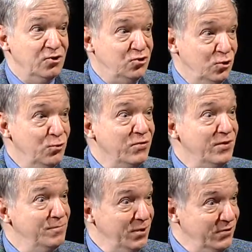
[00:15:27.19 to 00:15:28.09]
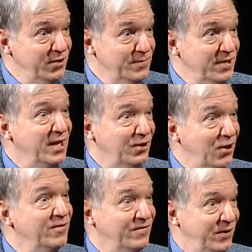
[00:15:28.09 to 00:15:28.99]
Jews and Muslims get
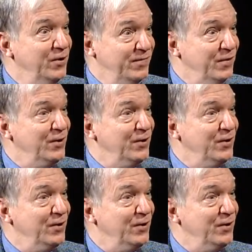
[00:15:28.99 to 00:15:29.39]
along very, very